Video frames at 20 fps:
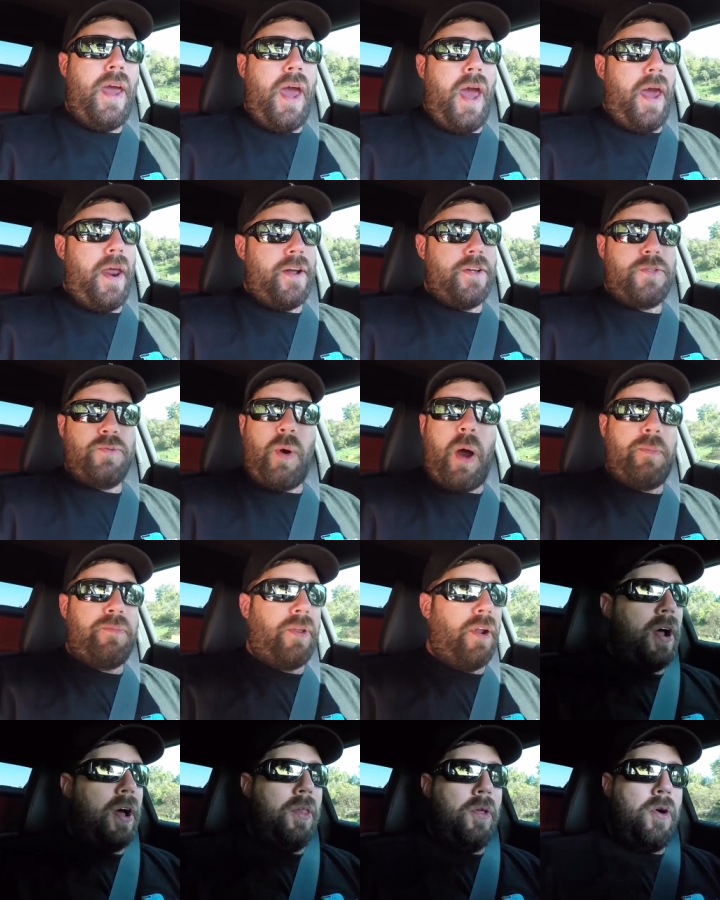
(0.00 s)
and I swapped
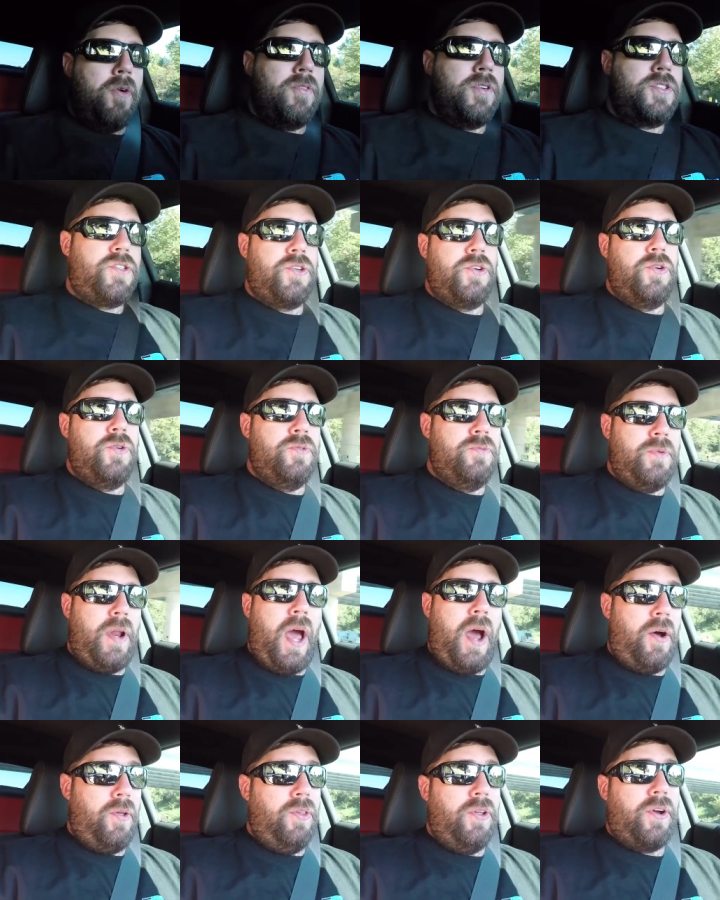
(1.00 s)
it all over to
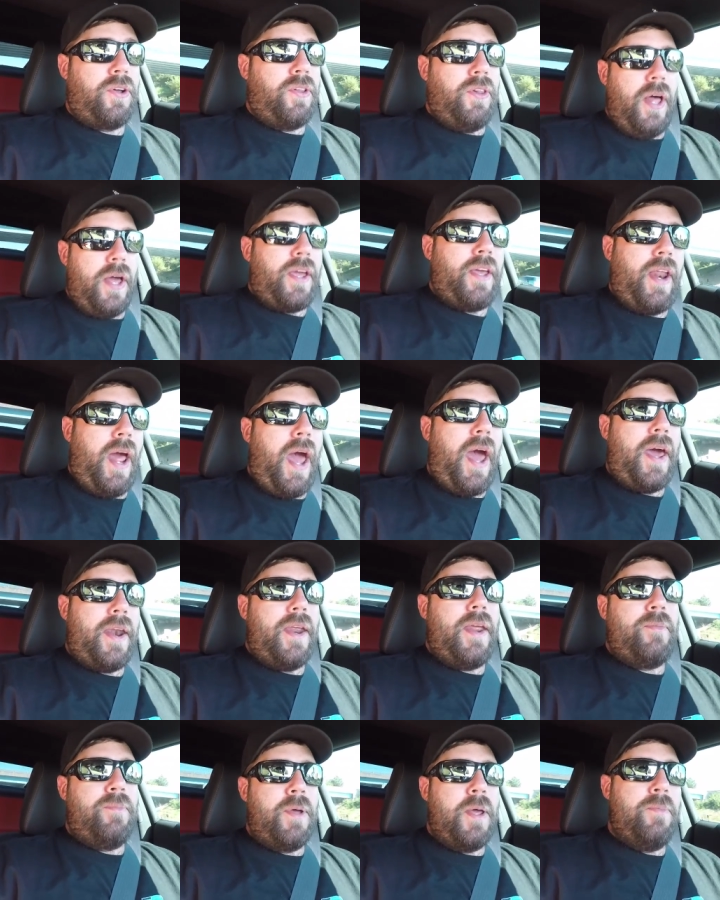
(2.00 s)
now look like it had
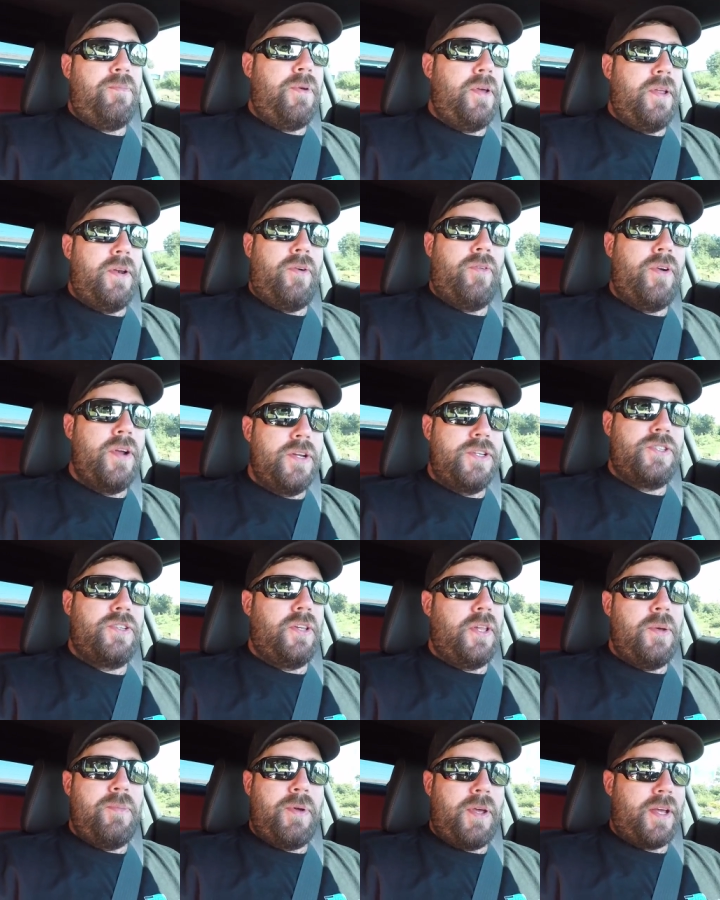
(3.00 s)
NPP
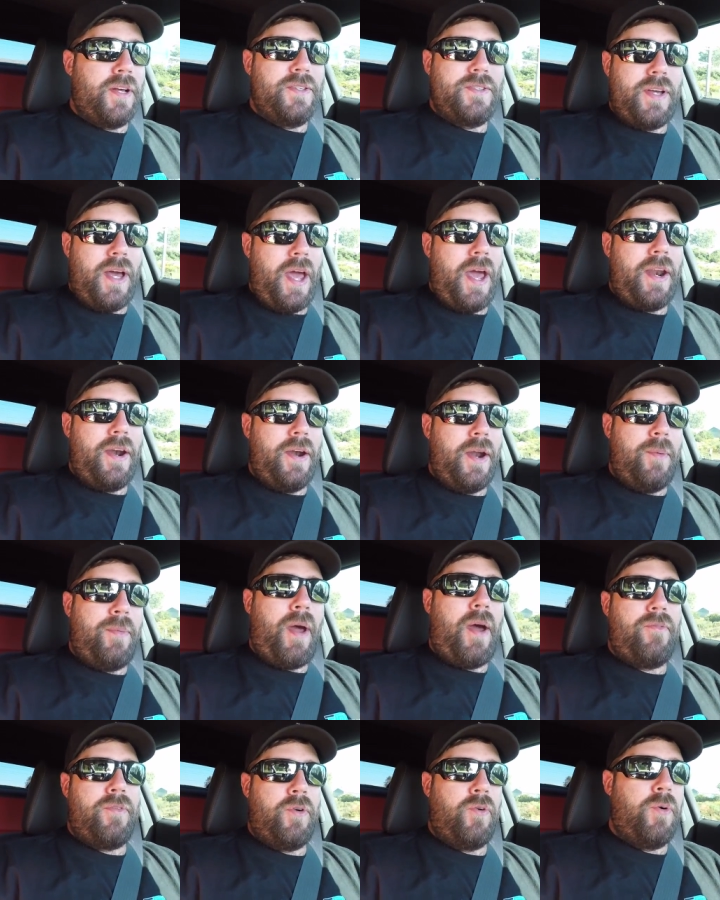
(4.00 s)
originally because I ended up
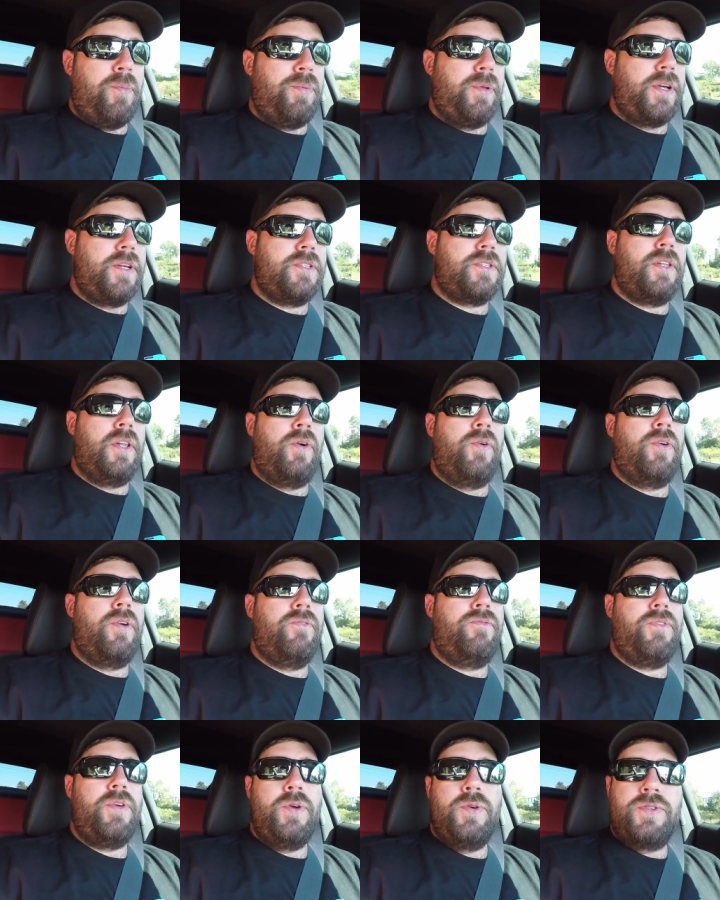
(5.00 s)
having to replace the lower
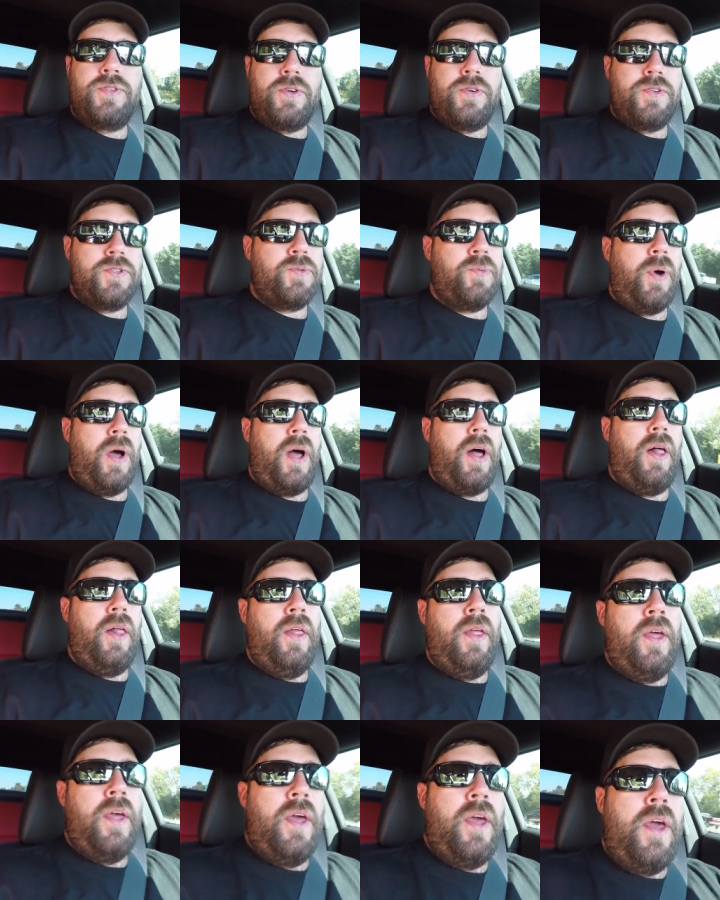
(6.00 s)
diffuser as well.
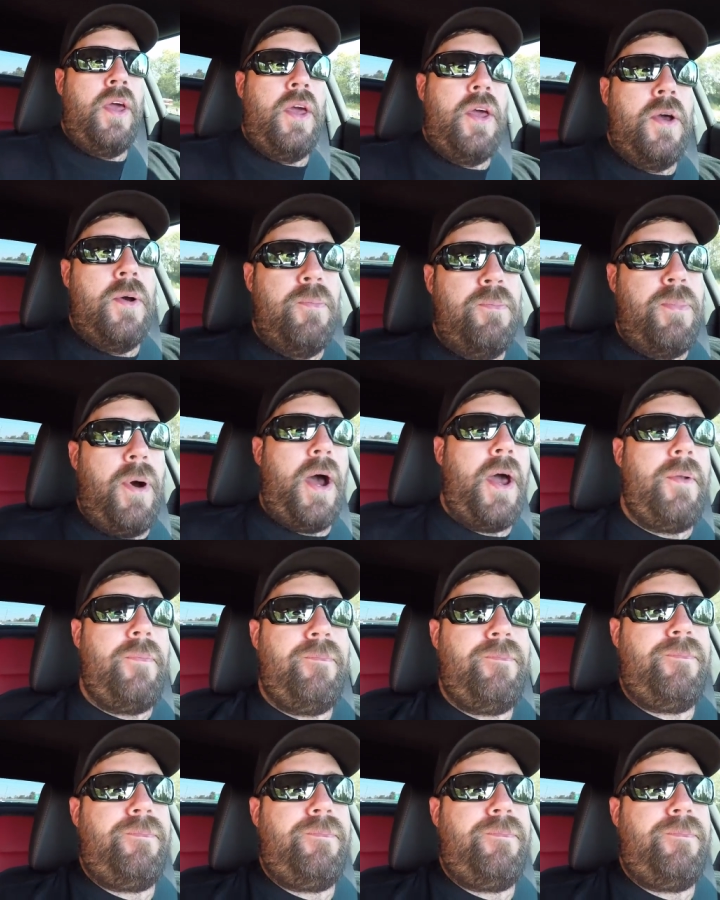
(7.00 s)
But